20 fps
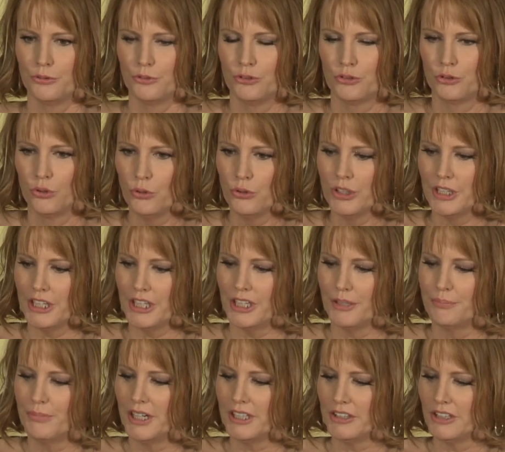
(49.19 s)

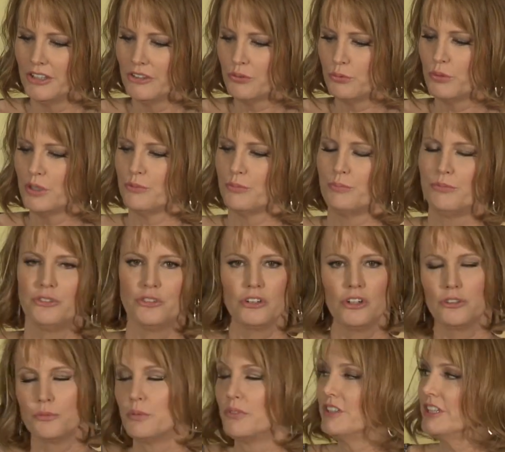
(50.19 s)
story, but this one
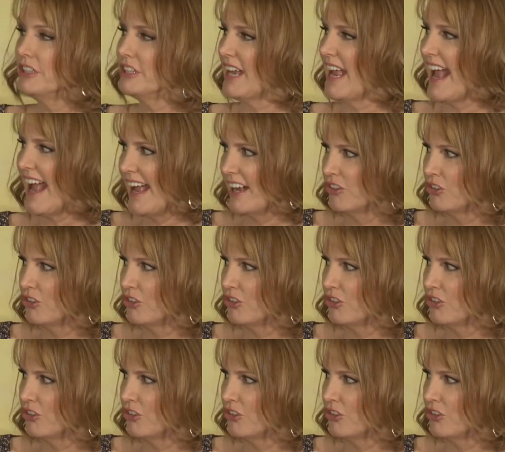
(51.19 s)
starts moving into